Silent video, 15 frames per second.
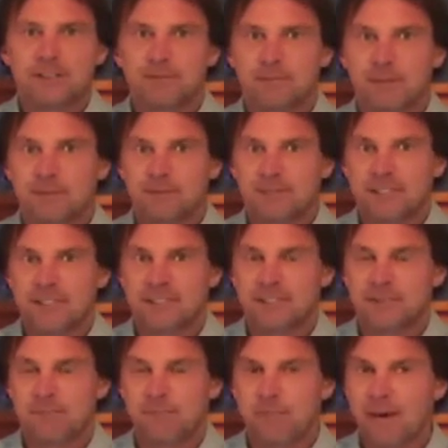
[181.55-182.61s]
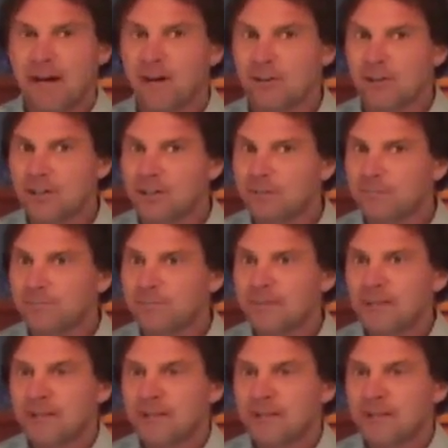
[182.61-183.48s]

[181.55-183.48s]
sometimes taste amalgam